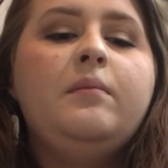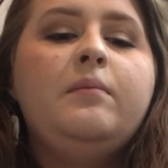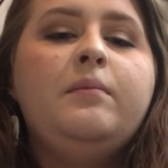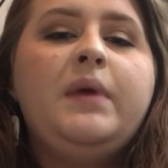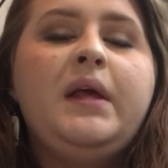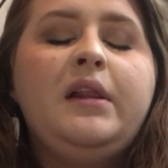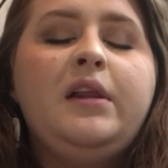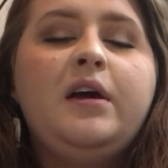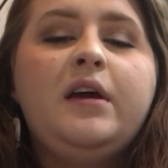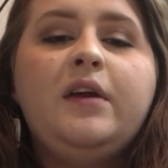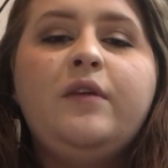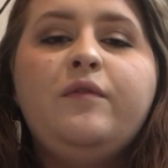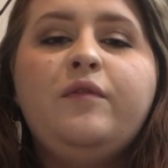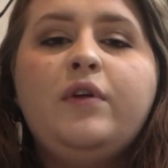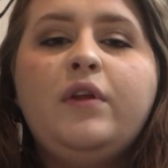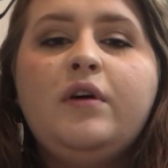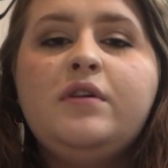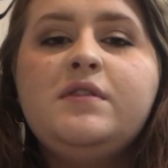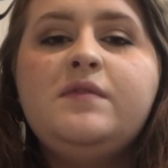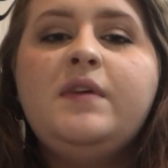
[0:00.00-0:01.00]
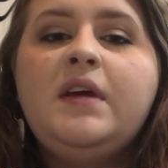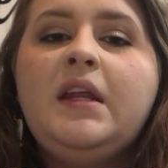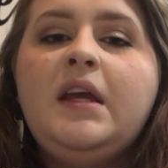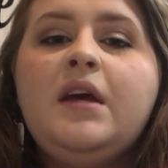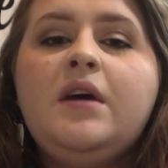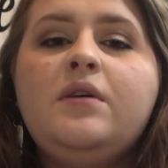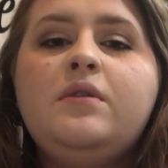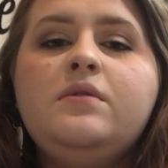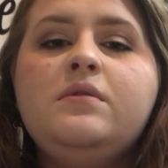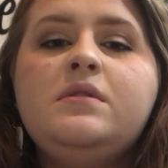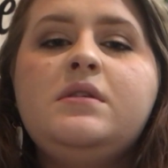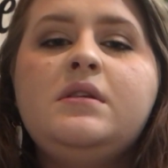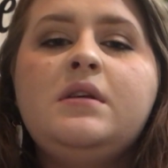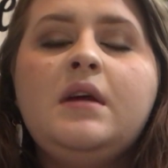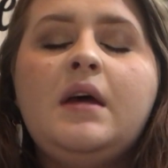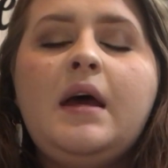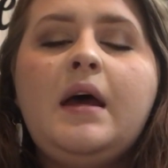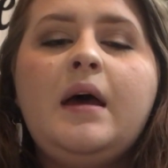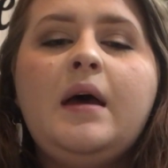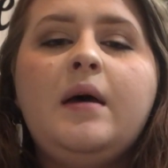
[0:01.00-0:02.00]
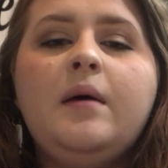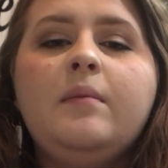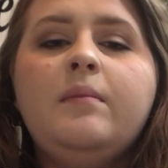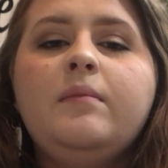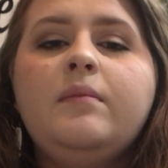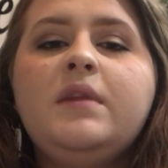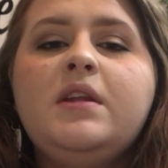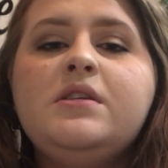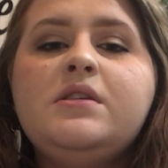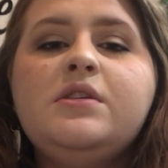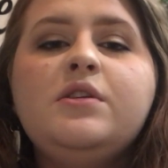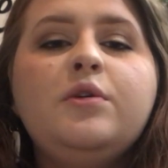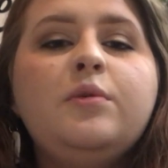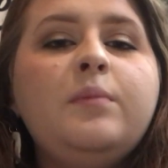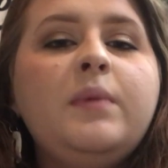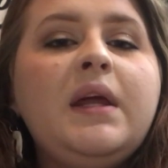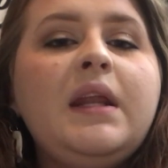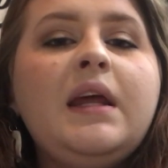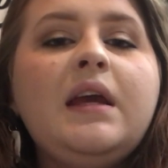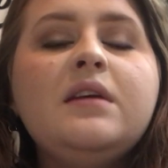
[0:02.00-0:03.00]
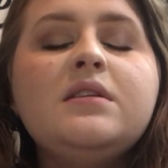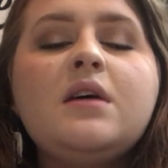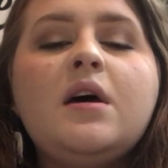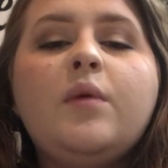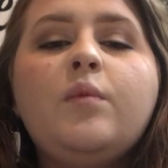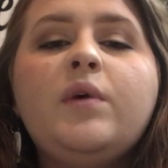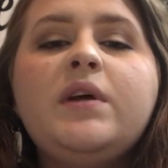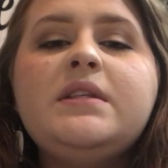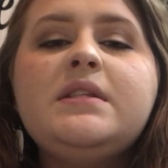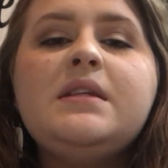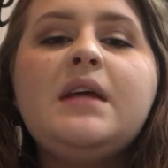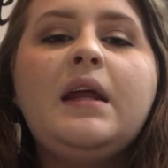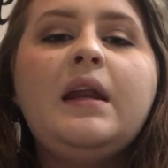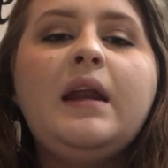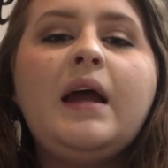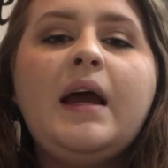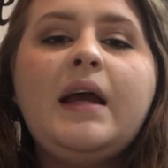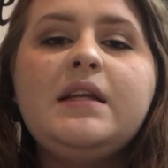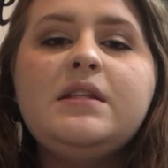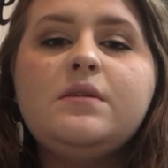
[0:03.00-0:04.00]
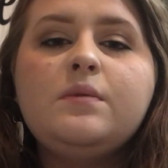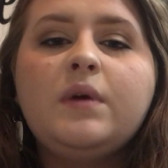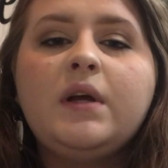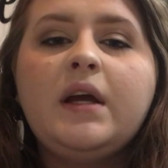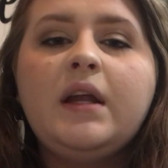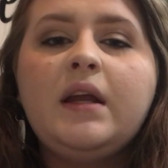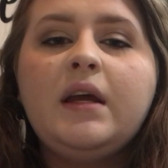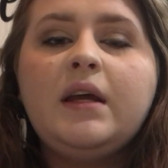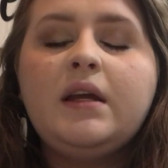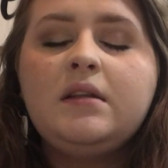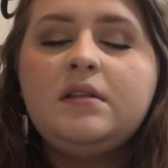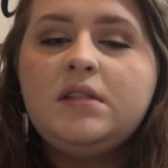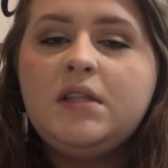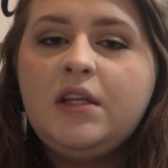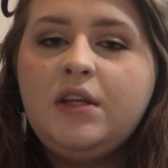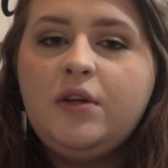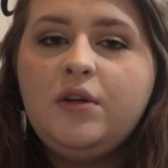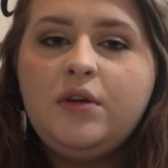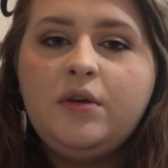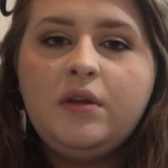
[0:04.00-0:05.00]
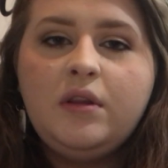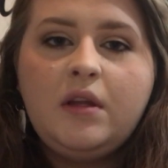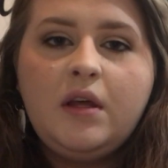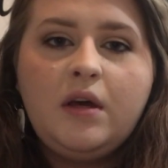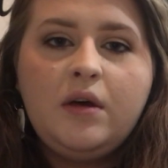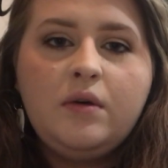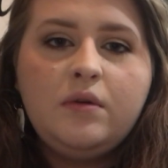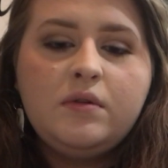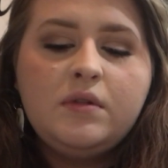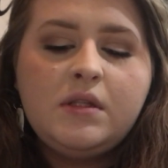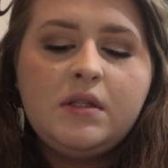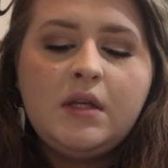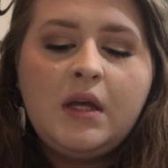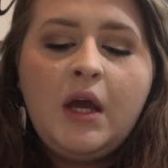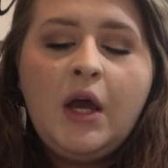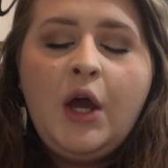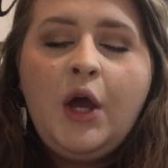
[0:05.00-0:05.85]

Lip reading: be looking for those videos. The Zoom meetings on Wednesday nights, we're going to continue doing those.